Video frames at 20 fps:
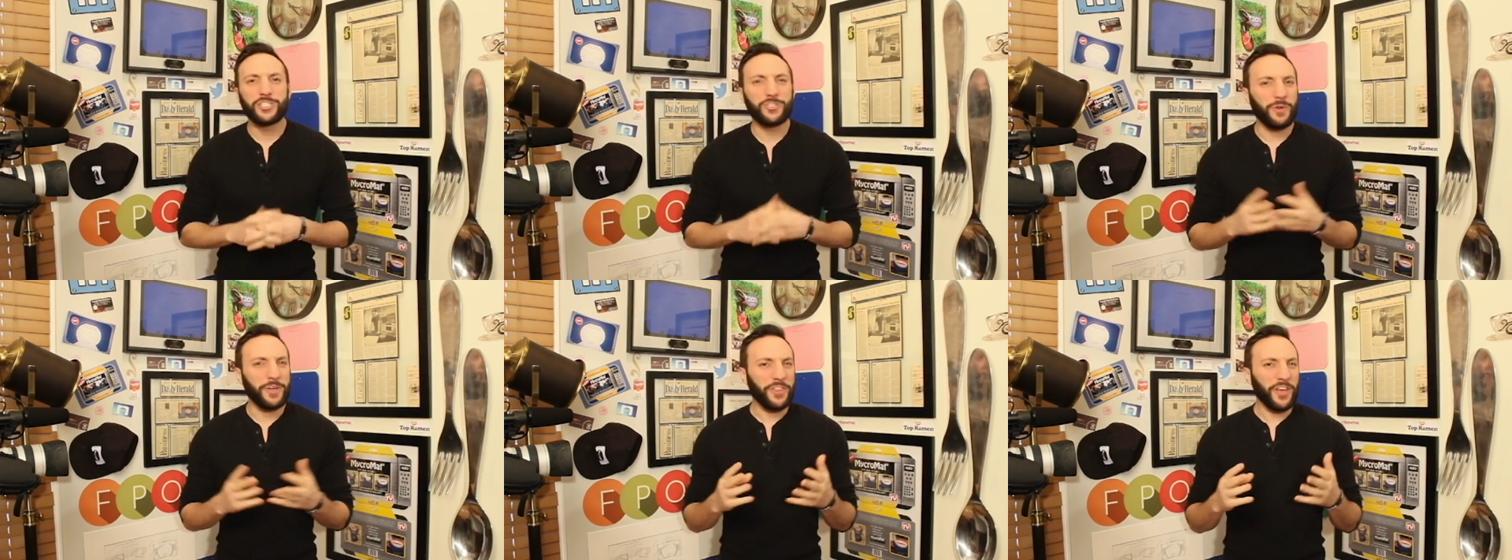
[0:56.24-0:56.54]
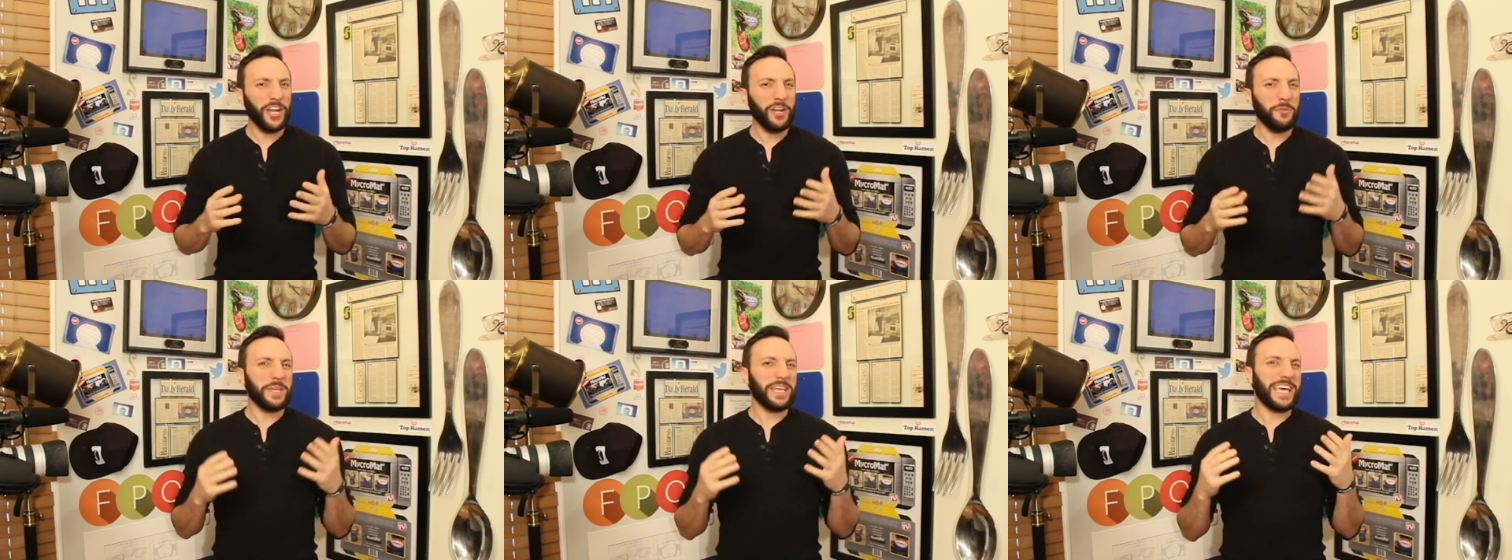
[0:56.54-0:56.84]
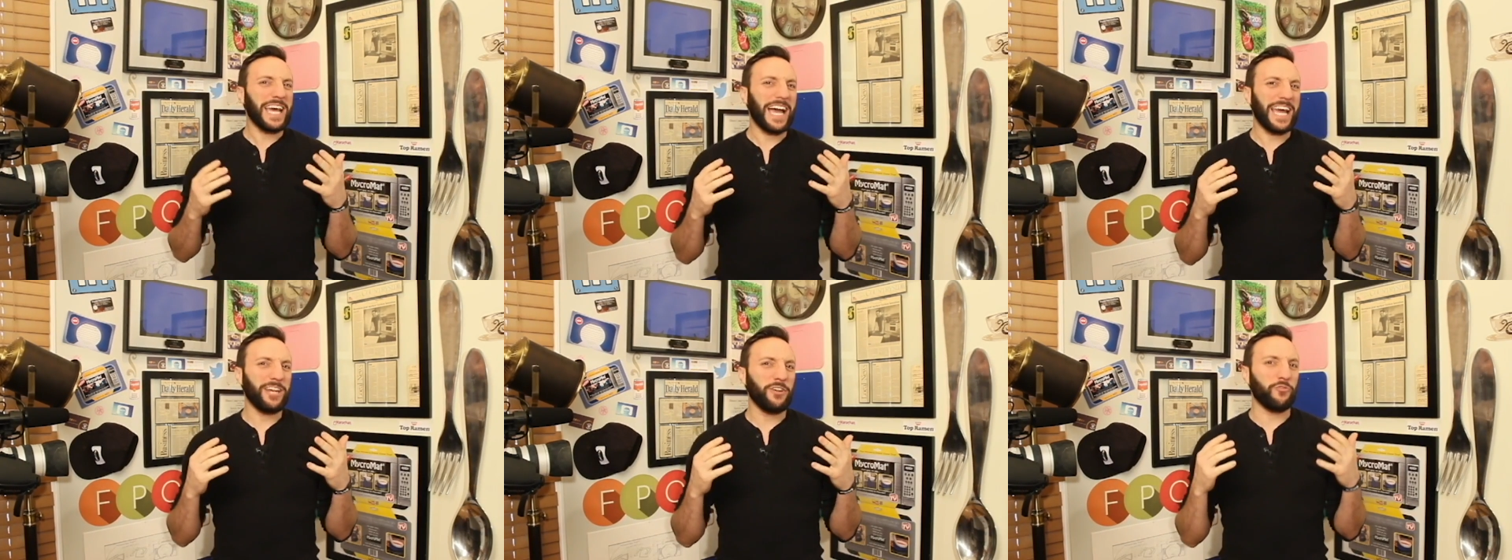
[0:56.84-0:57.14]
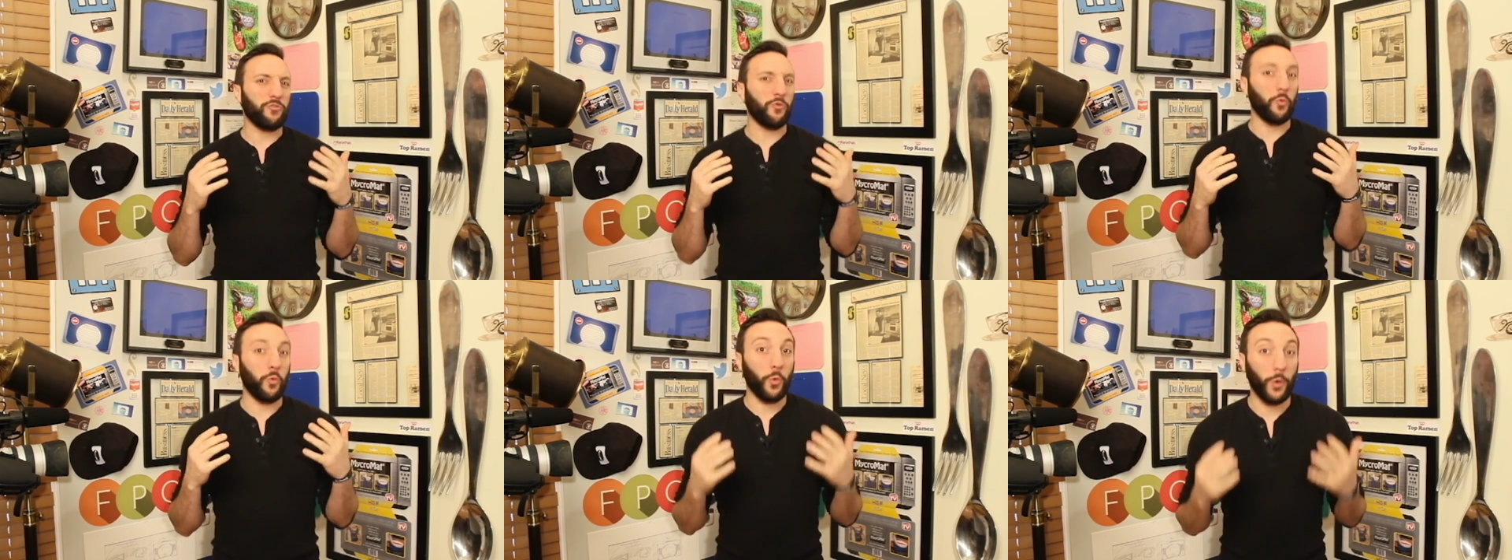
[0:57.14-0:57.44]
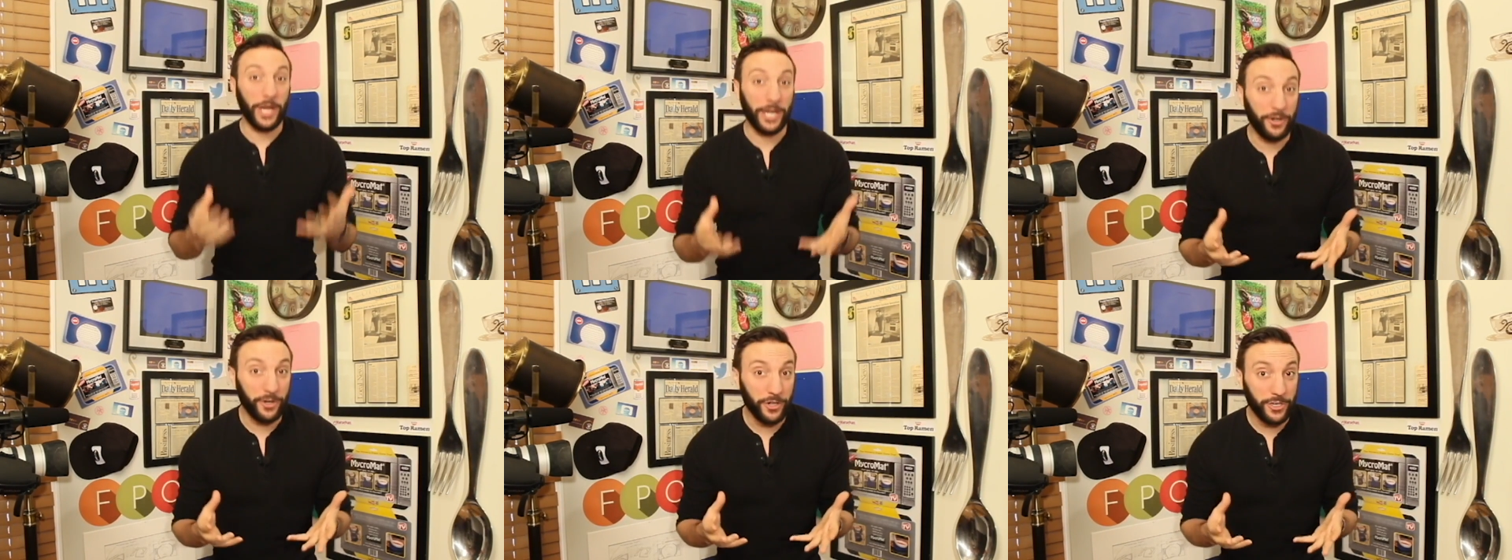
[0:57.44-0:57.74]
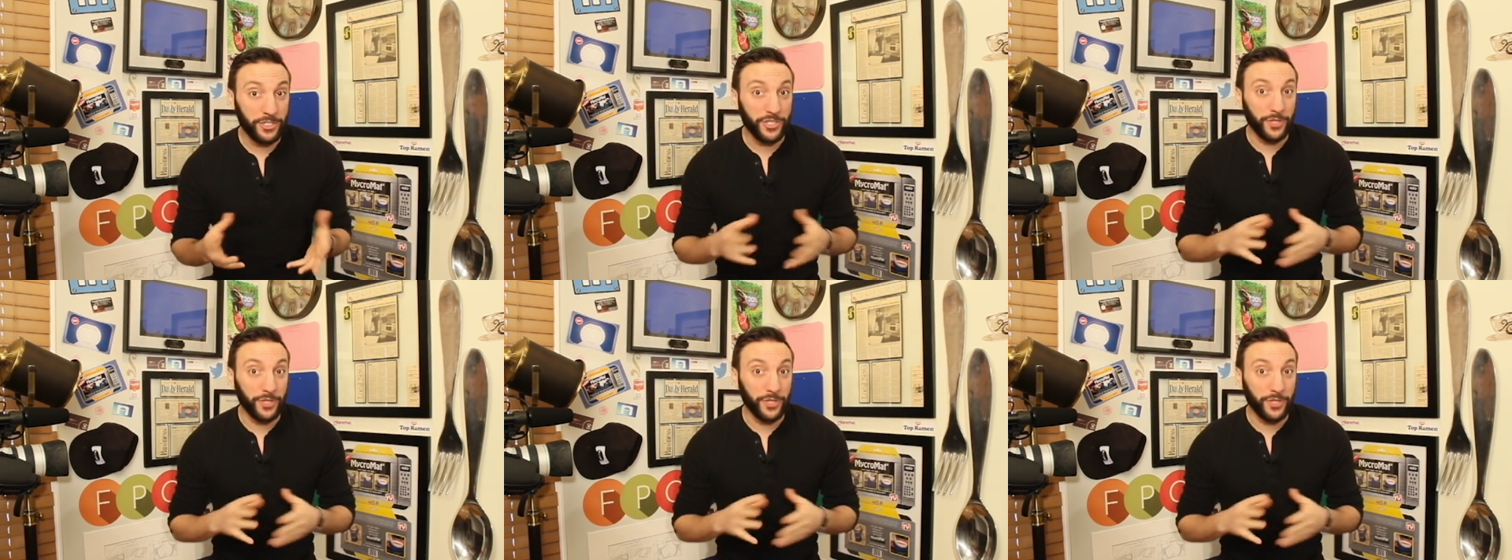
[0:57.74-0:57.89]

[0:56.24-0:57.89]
So I thought it'd be kind of weird